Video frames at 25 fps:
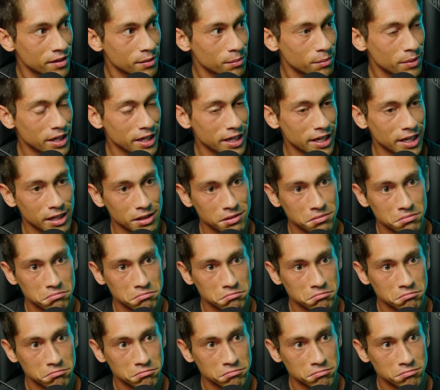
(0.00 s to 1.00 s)
Meaning,
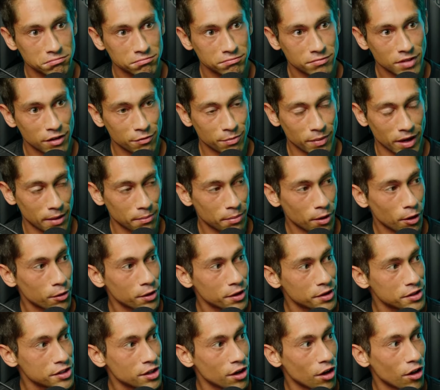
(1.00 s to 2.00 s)
if my
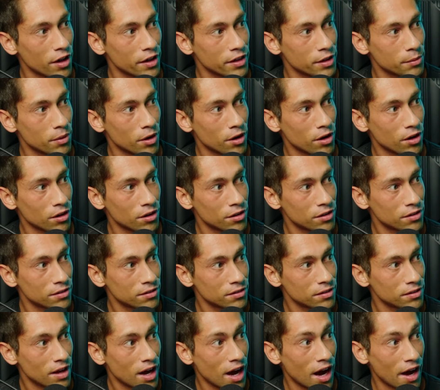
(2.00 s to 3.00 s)
opponent's calling the ball
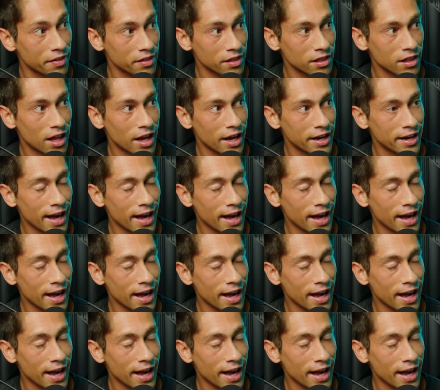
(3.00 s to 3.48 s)
on the line